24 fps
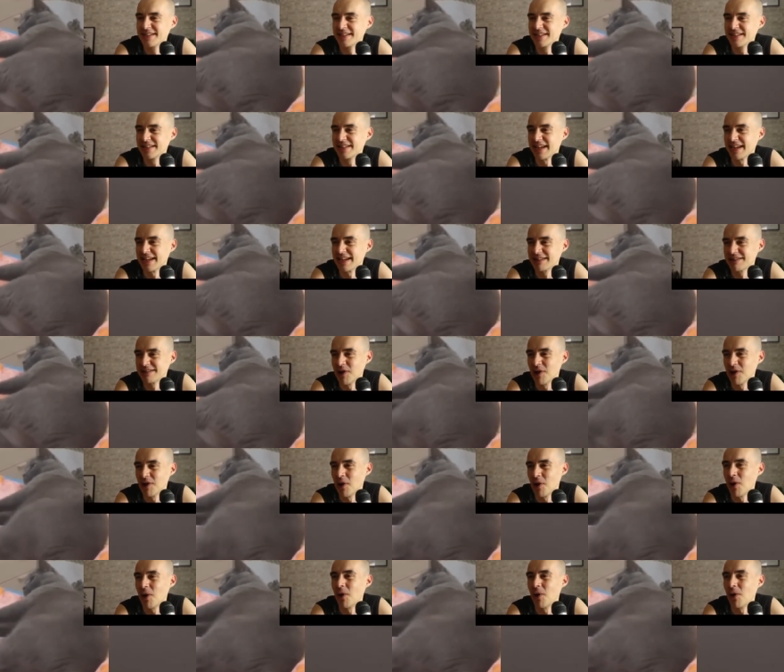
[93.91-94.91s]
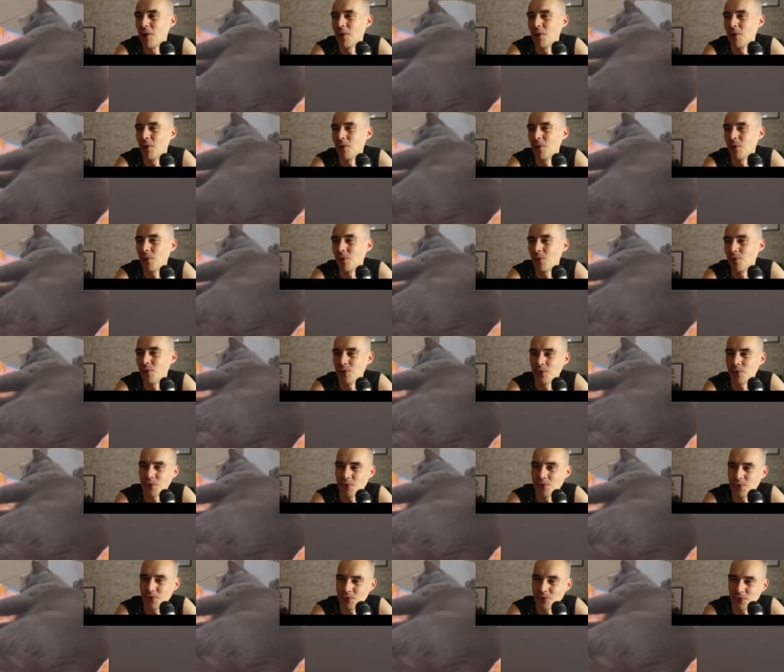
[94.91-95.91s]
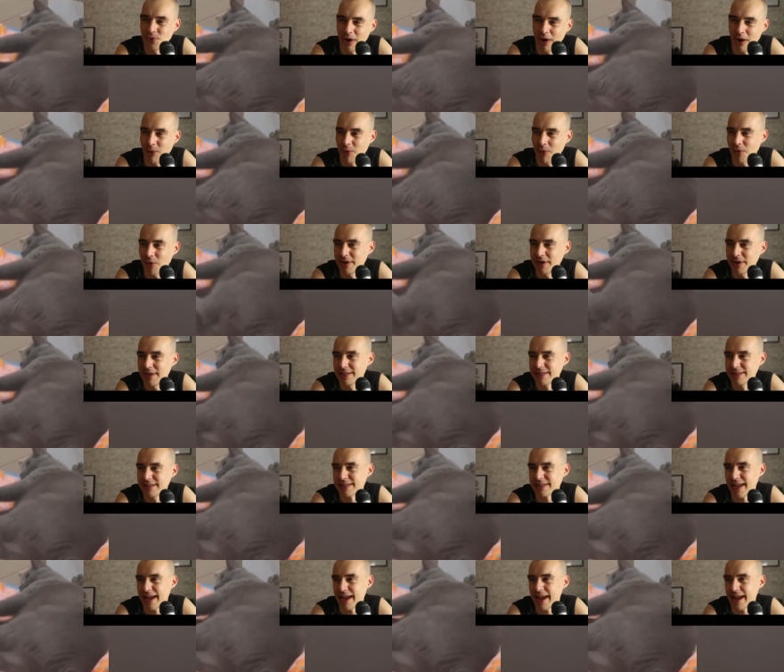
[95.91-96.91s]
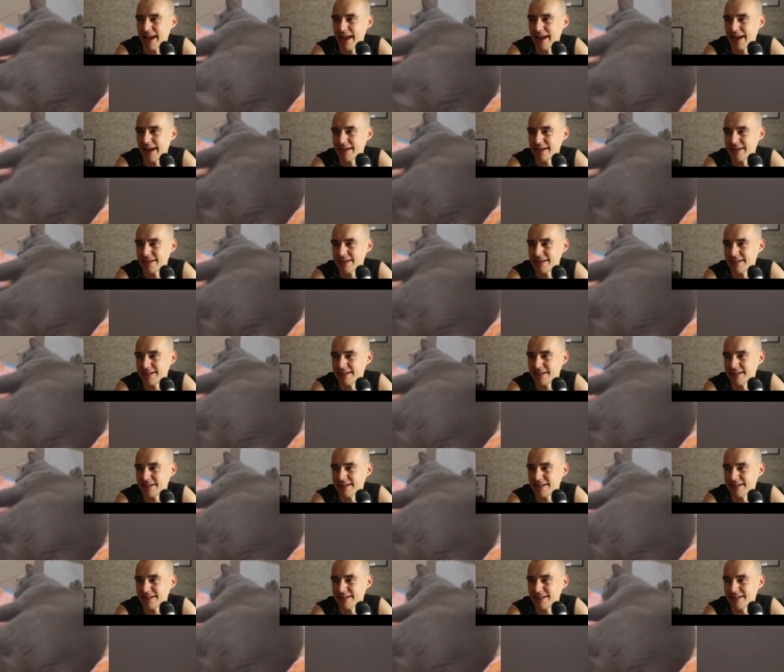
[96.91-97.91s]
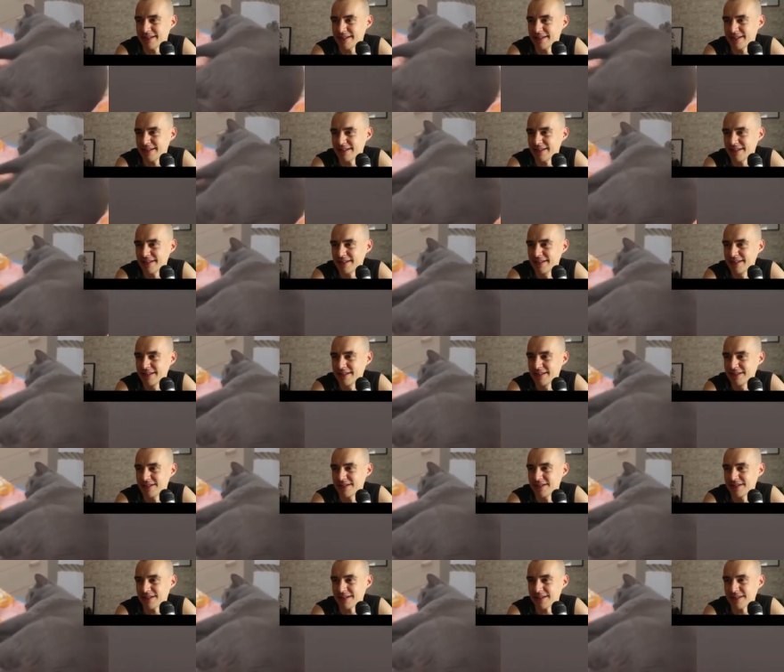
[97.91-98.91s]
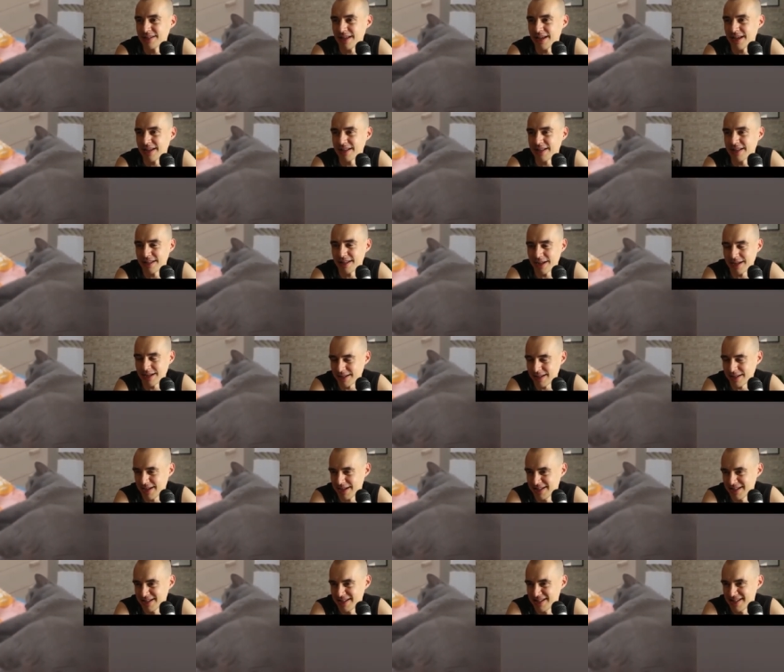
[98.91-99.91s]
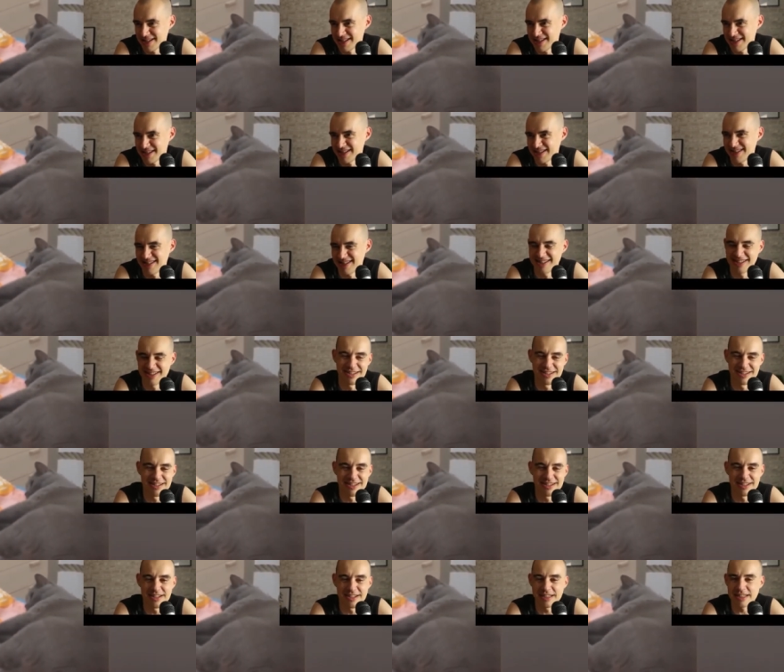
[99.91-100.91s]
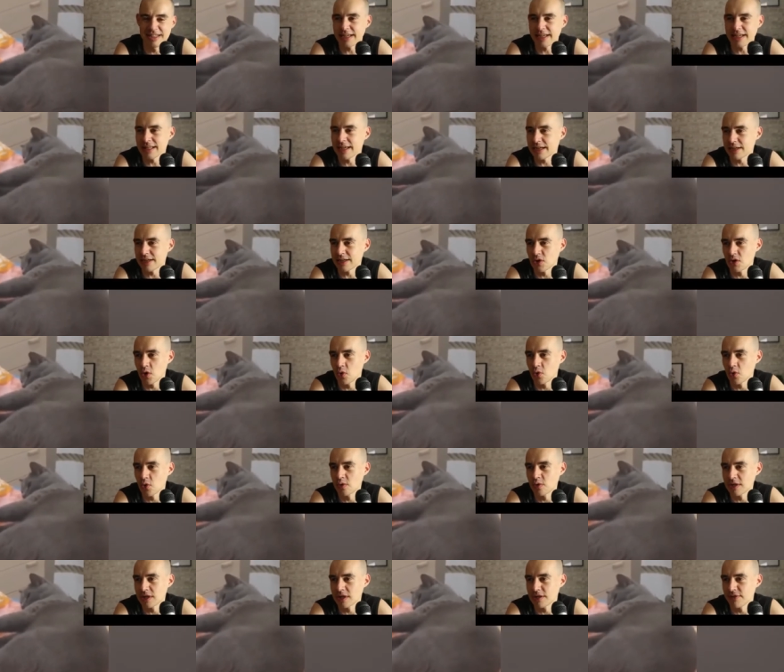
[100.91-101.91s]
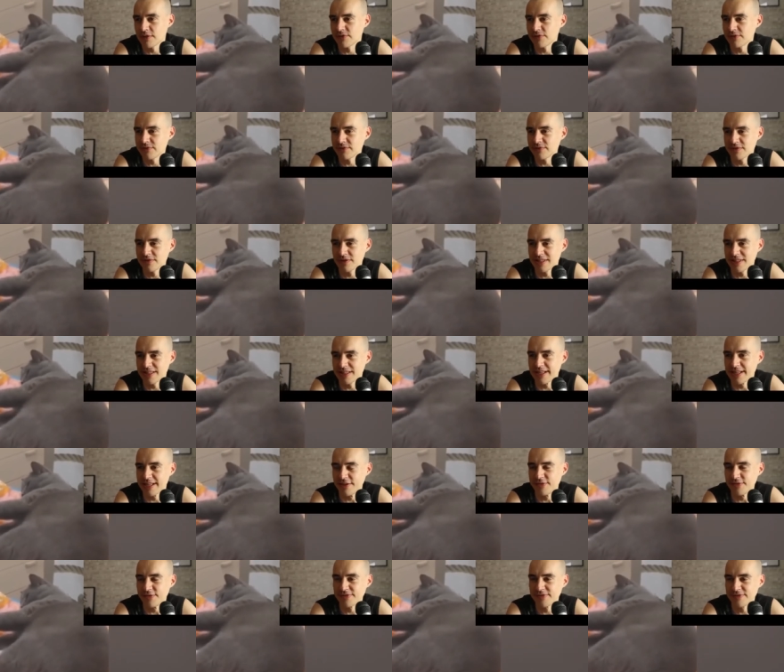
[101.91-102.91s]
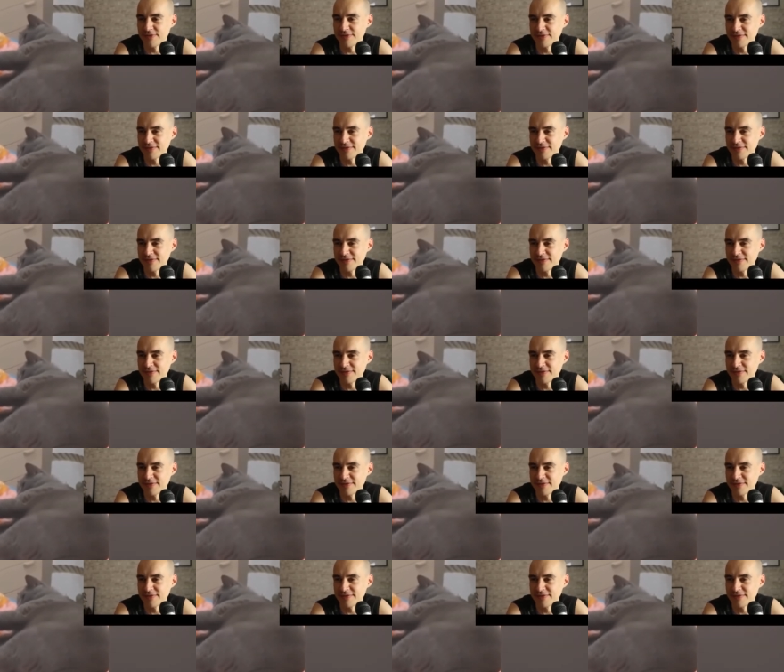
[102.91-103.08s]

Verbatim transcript: And I know I want to stay. Just like tucked in here. And the cat like, no, leave. Leave.